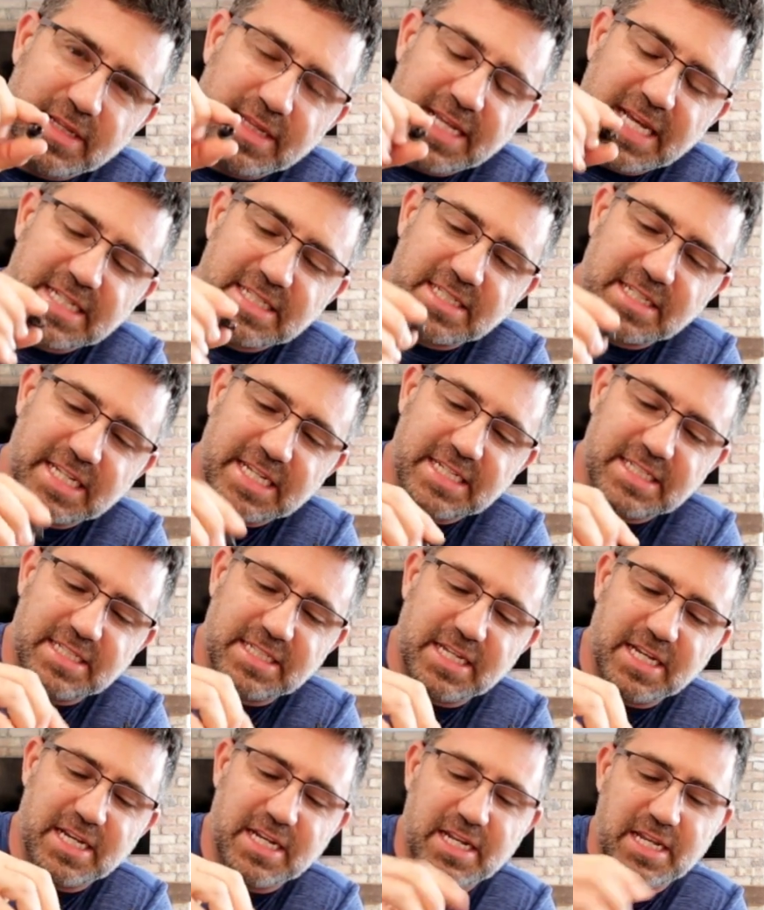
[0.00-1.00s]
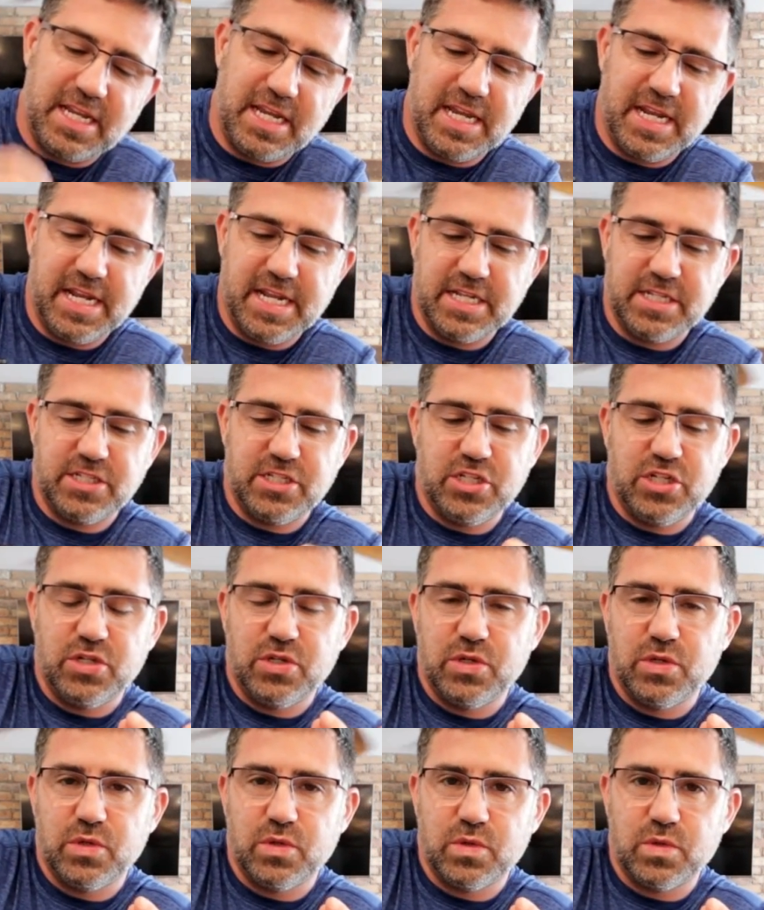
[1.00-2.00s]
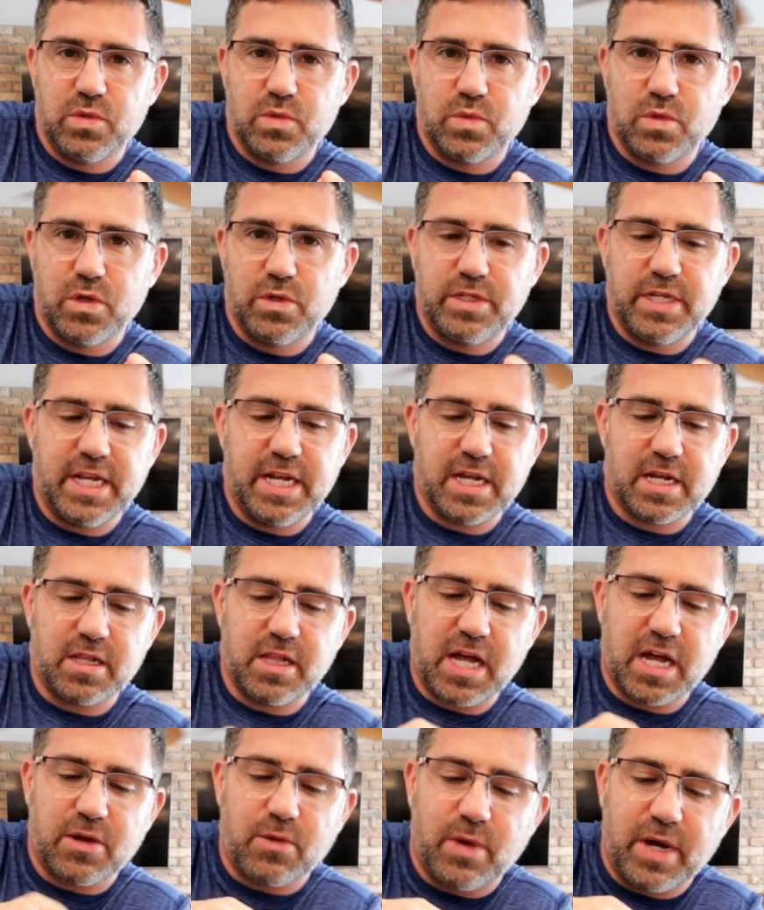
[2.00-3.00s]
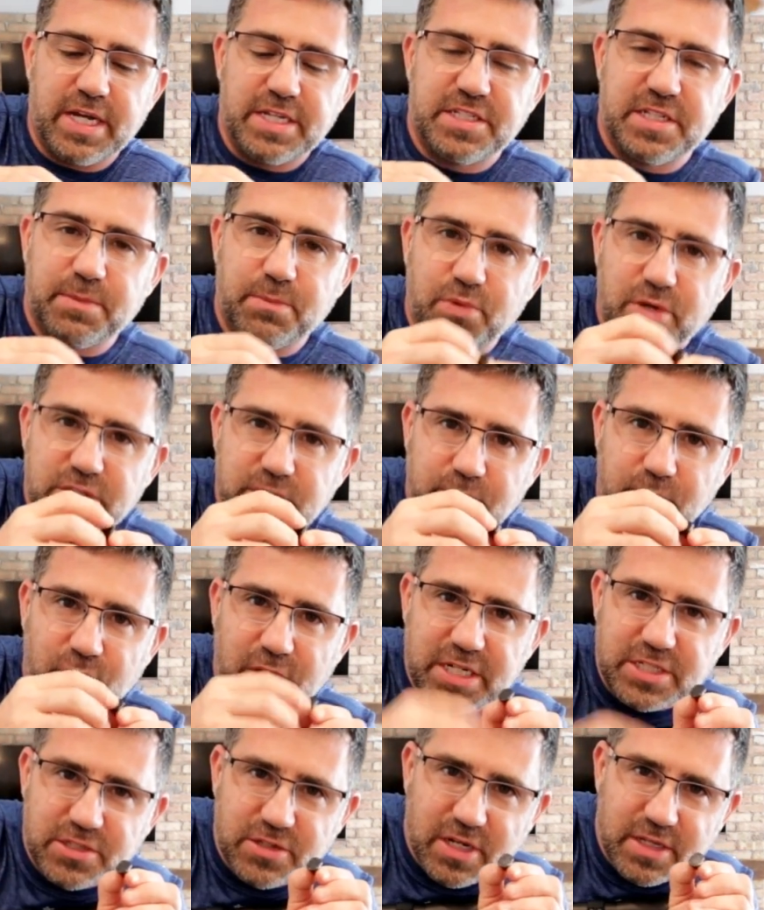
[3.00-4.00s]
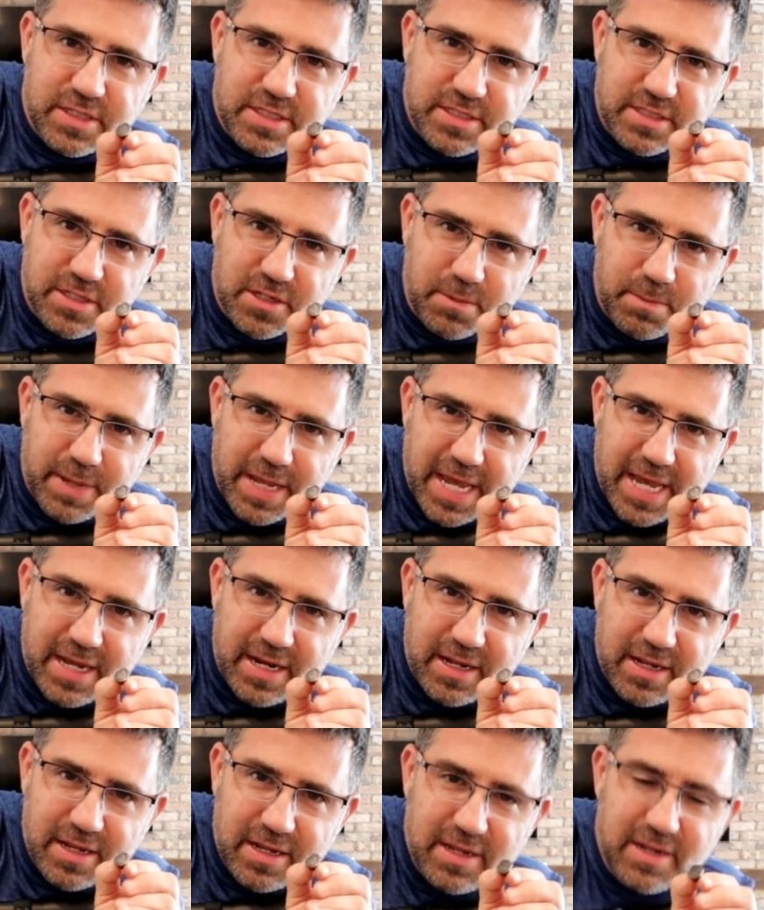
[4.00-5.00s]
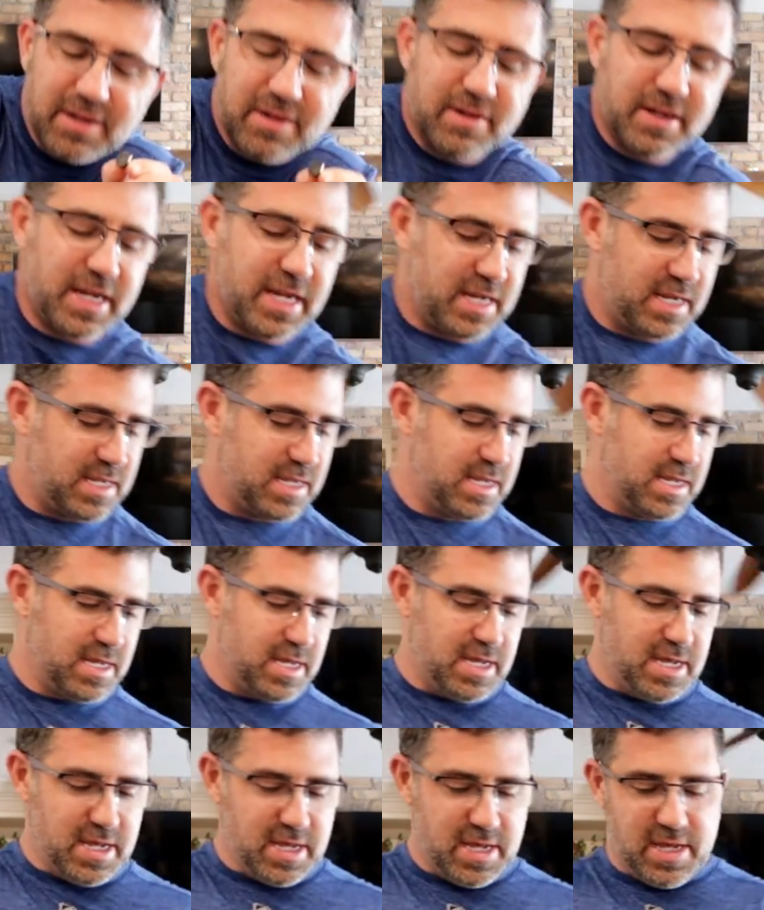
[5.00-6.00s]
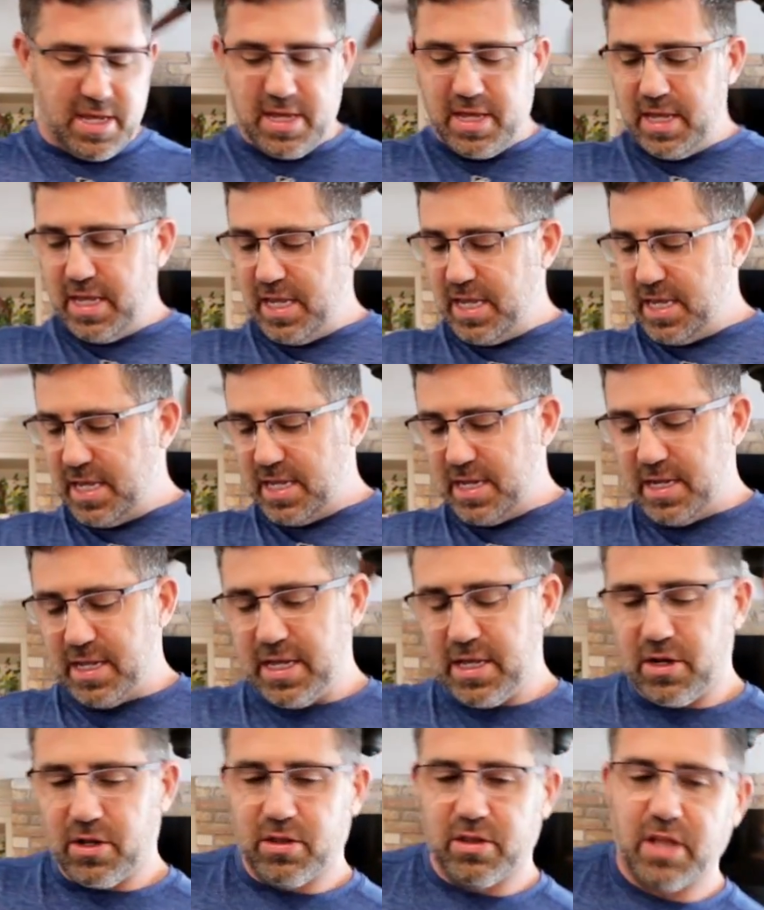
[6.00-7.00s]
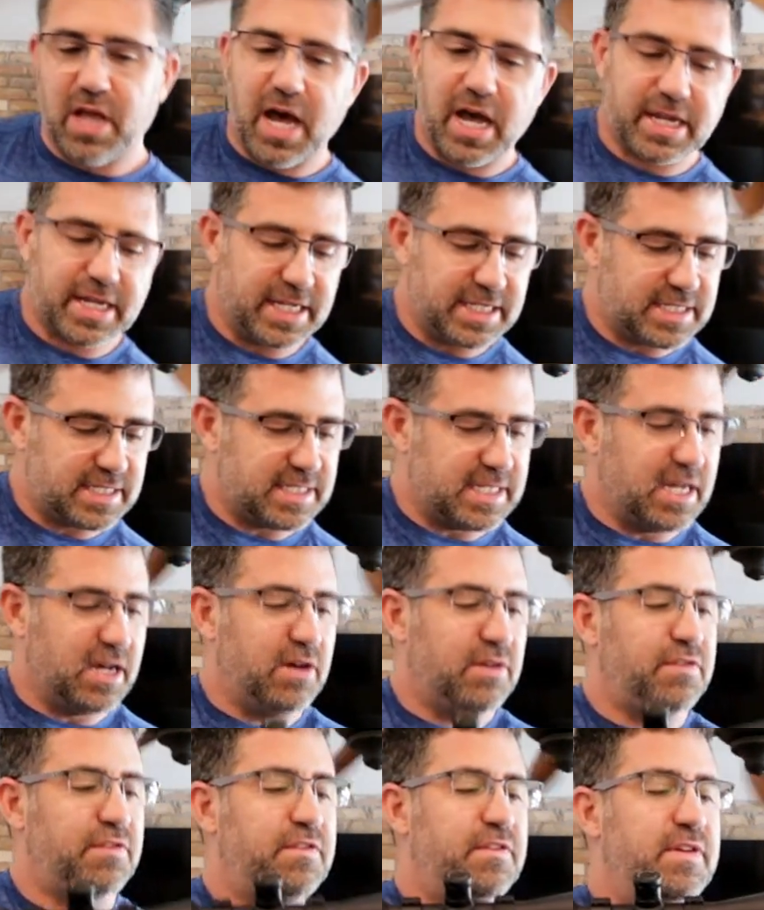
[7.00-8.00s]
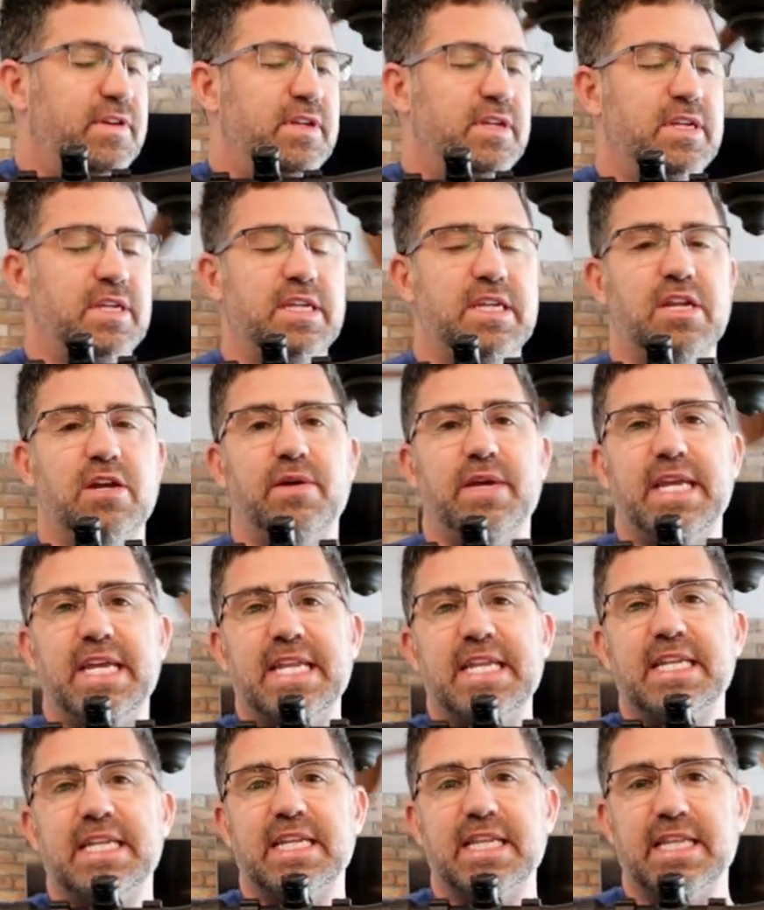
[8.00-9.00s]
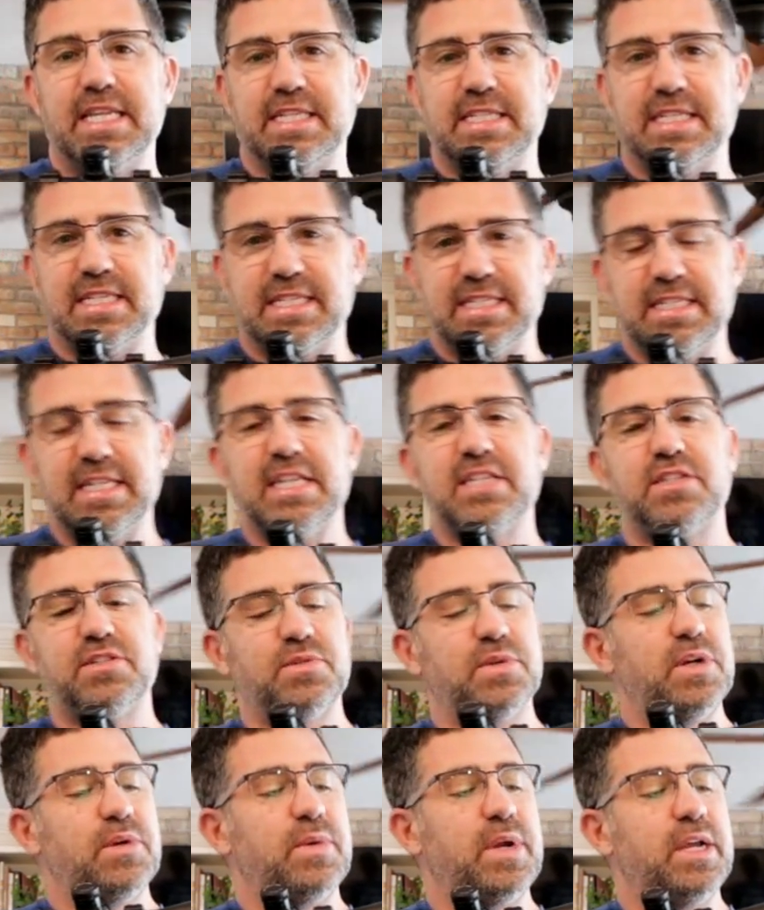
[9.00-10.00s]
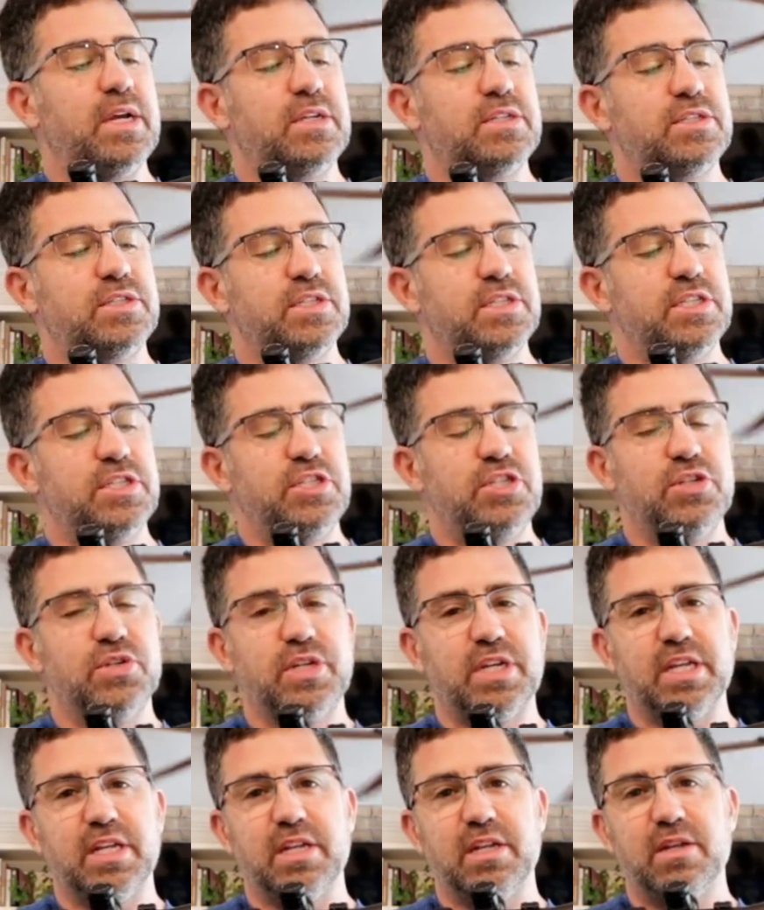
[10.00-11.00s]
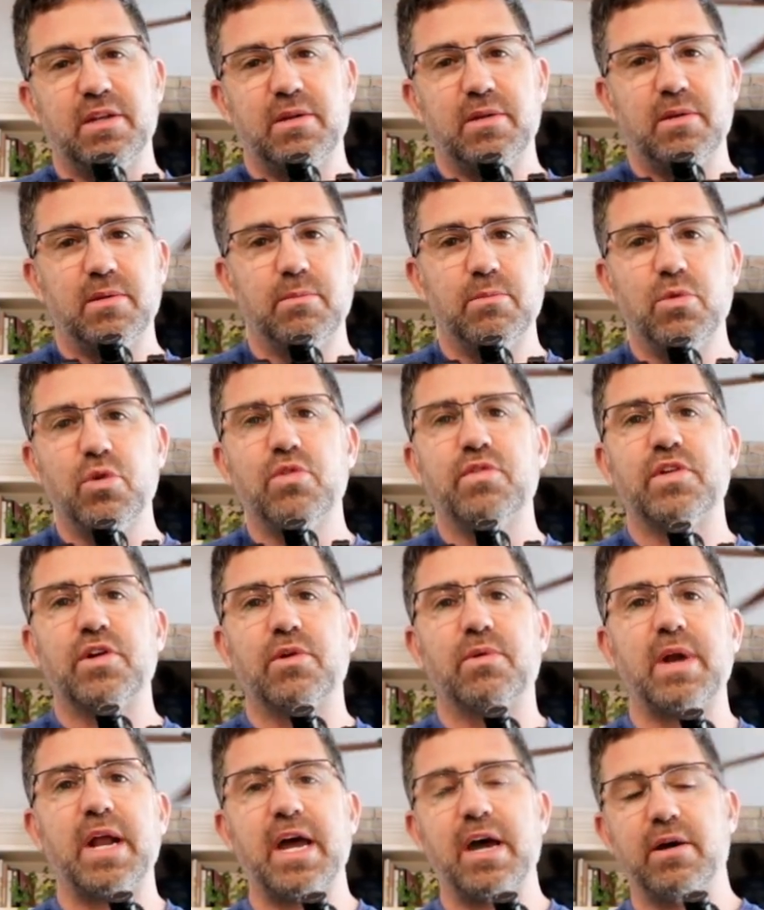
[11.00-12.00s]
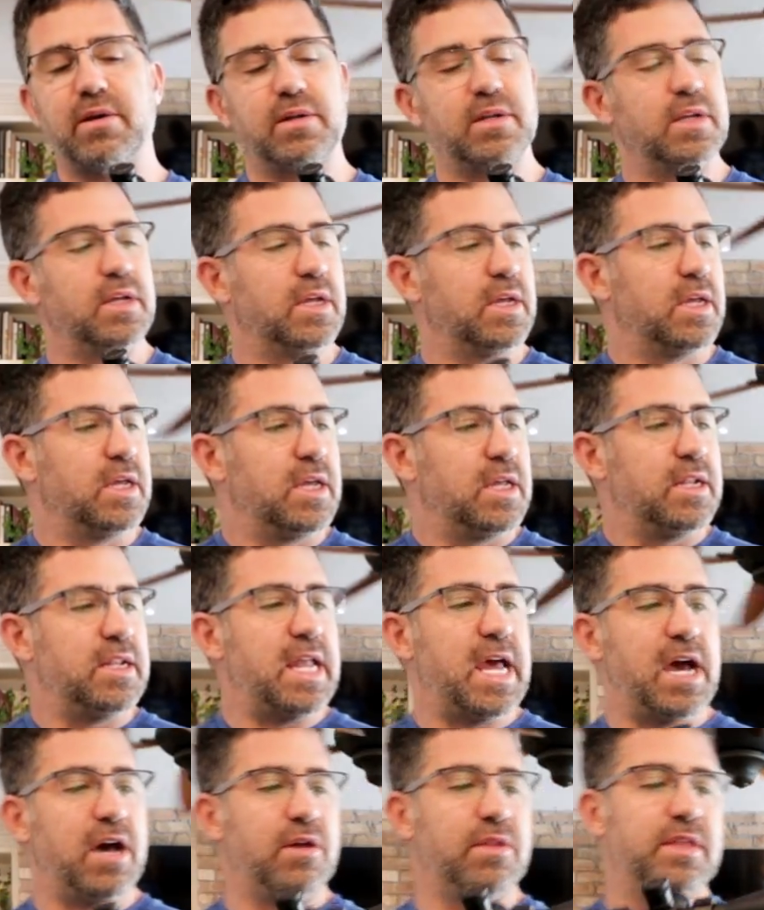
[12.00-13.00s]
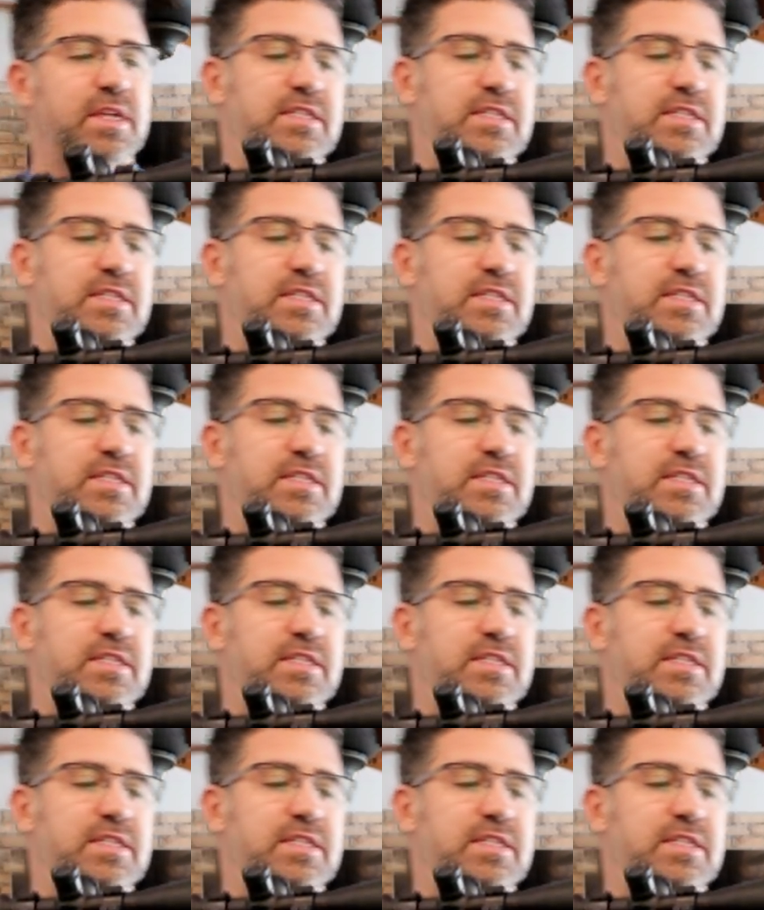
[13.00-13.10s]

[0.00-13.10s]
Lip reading: in that sling stud, and as you rotate it clockwise, it puts pressure on this little pad, right? And it'll lock itself, you know, into this accessory rail so that you can move it around. Now,